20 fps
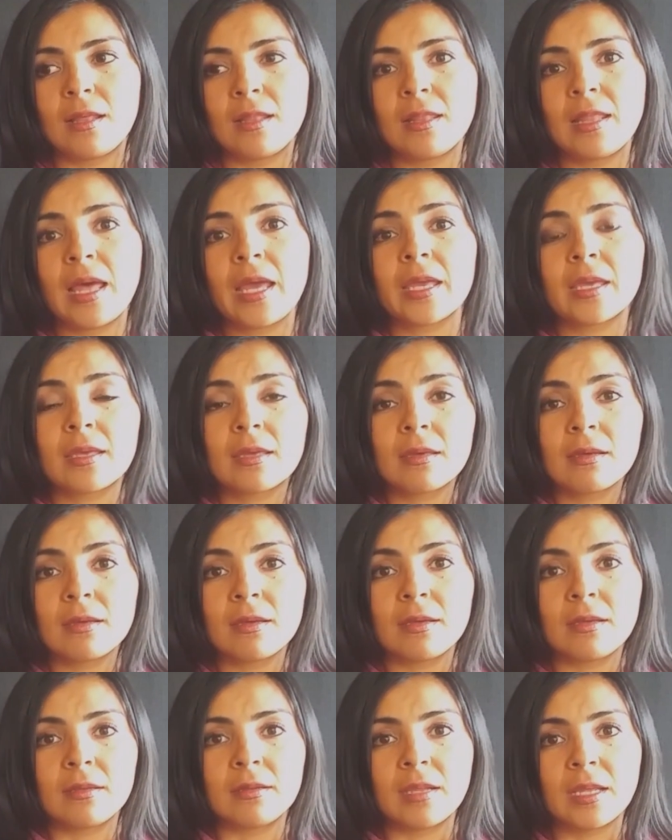like
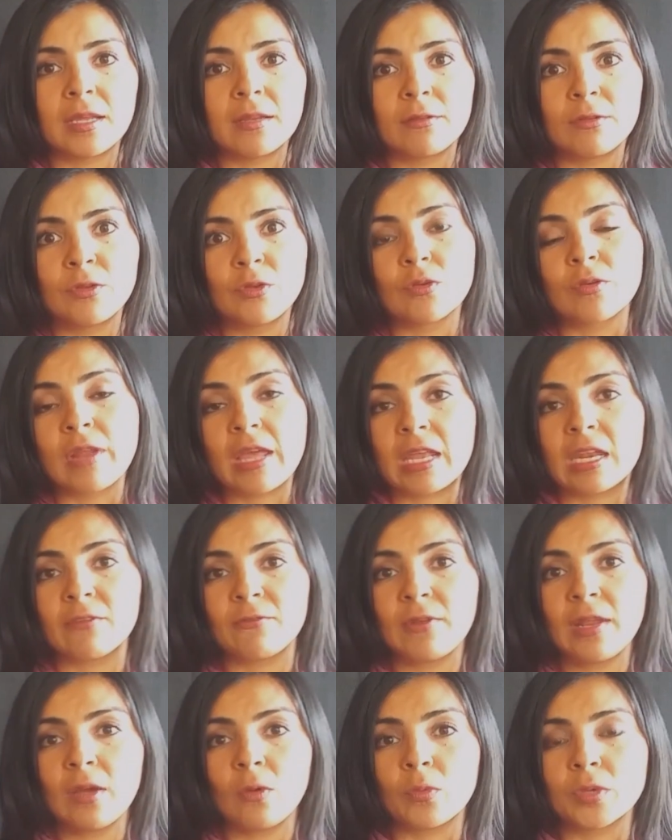in your
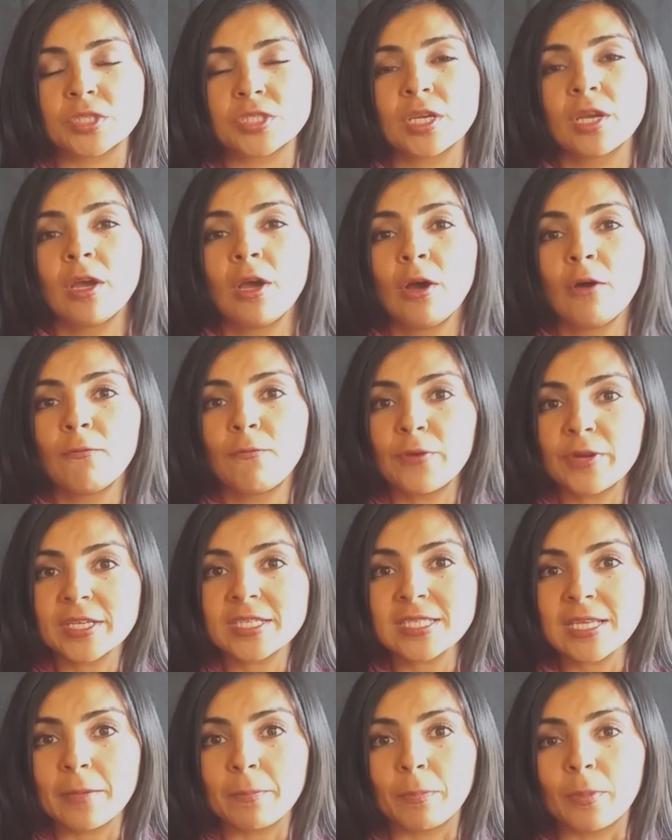native language. For
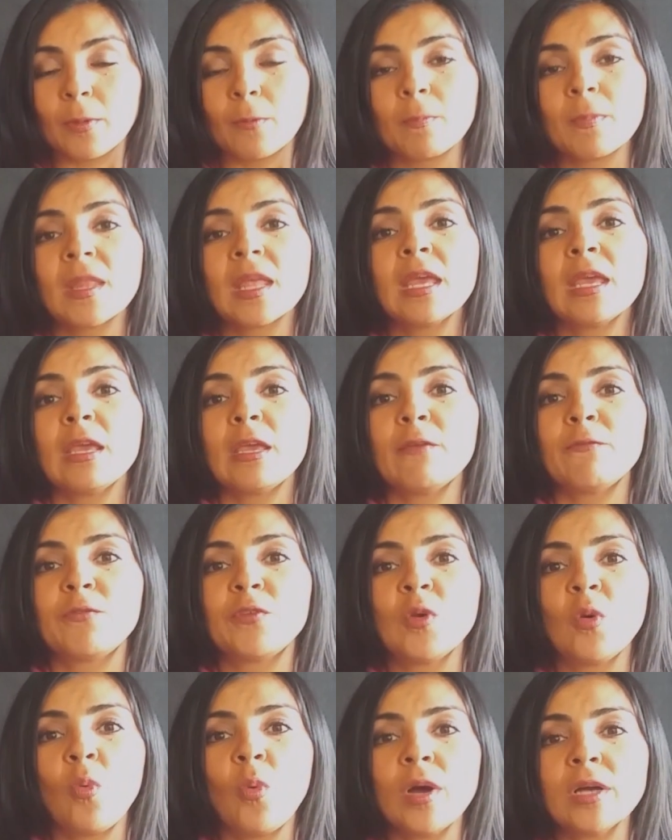example,
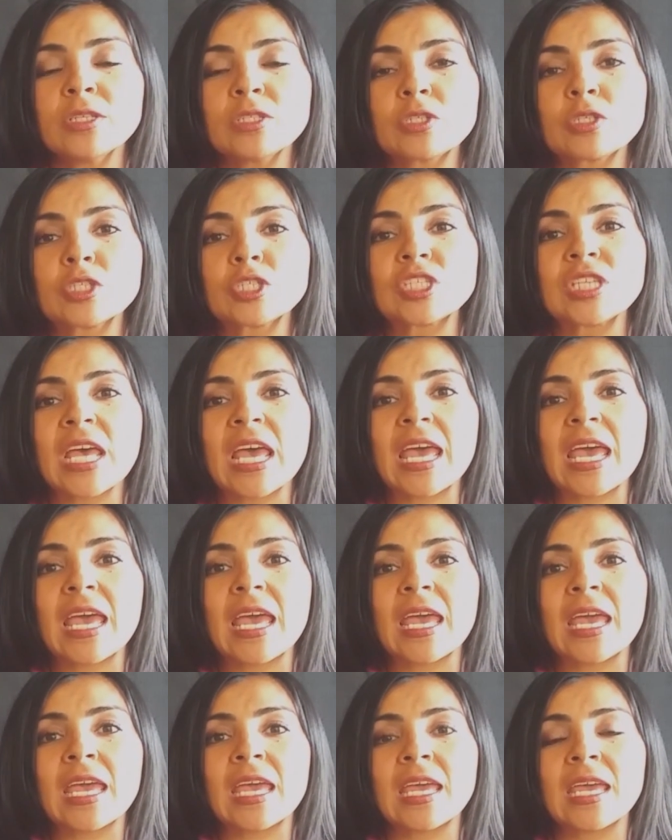if you want to
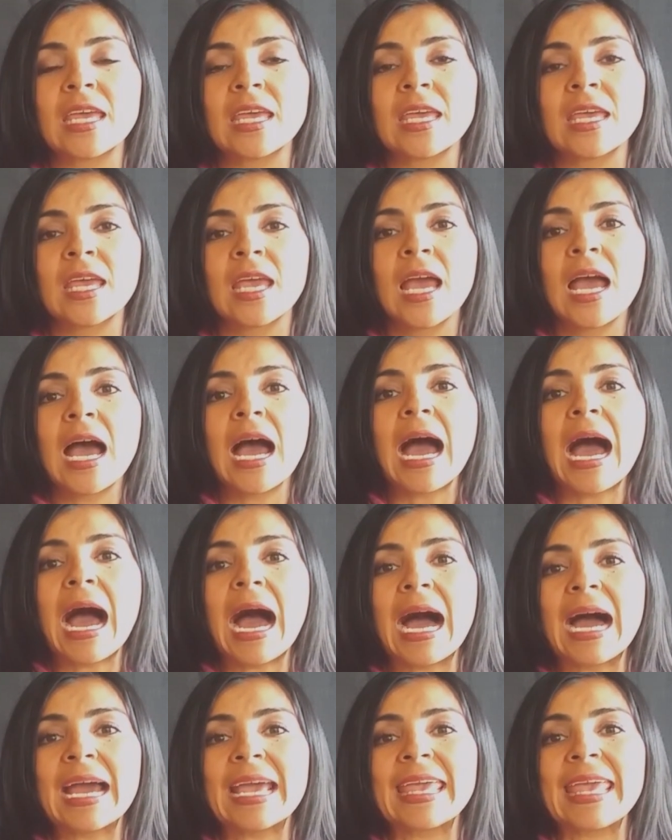say
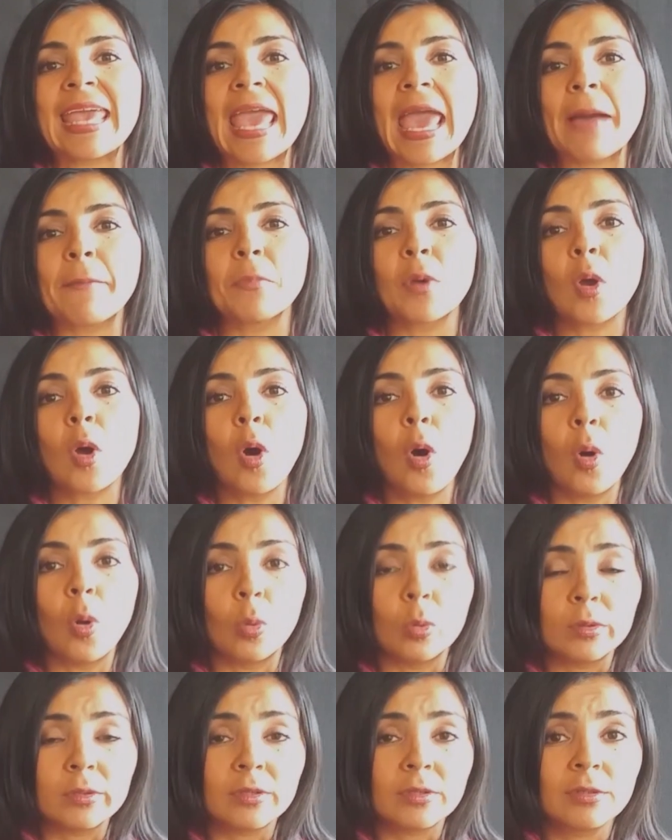I am
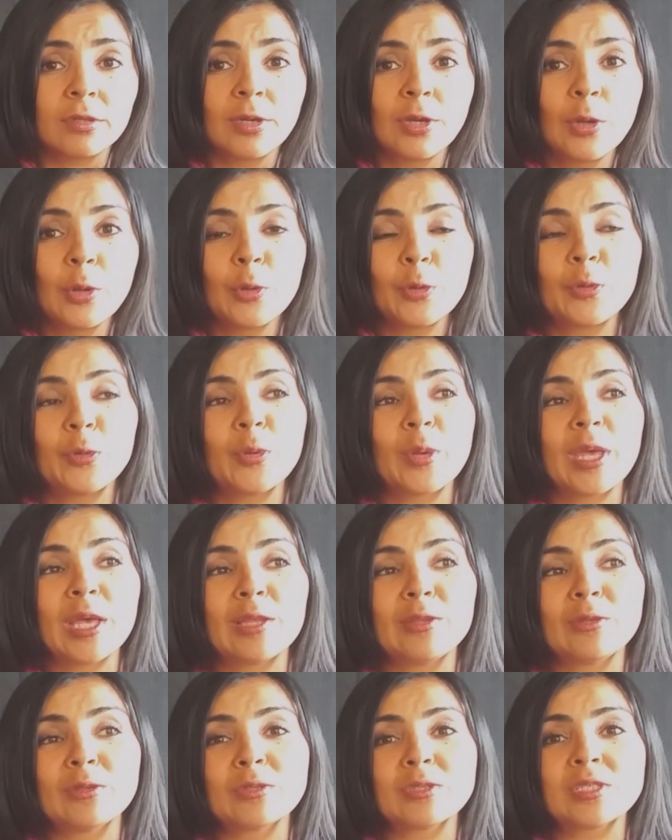cold, you
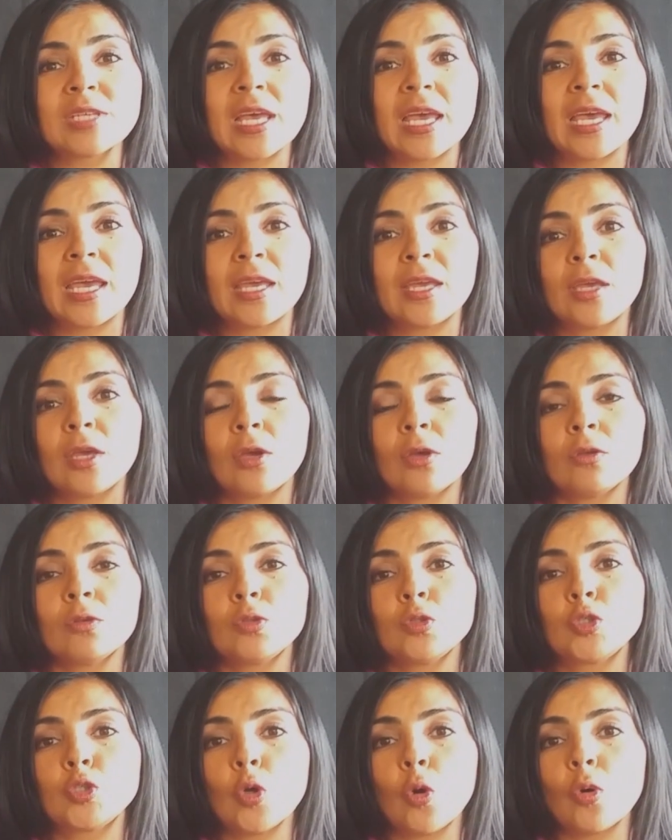cannot say
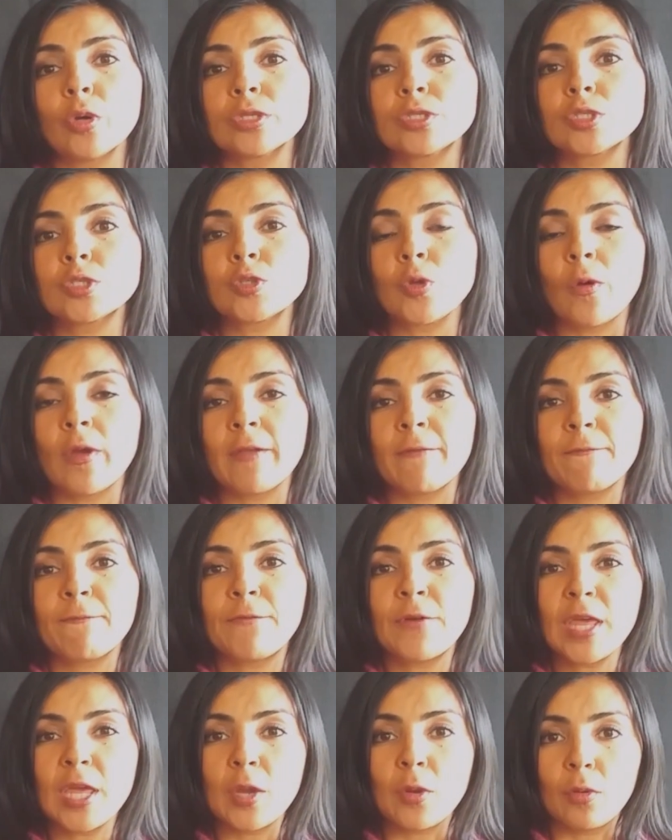yo estoy
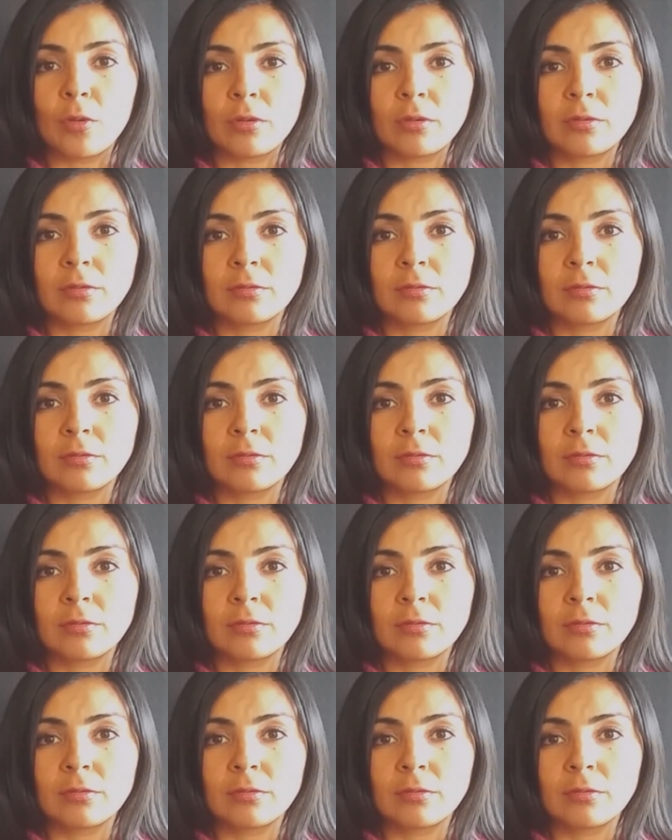frío,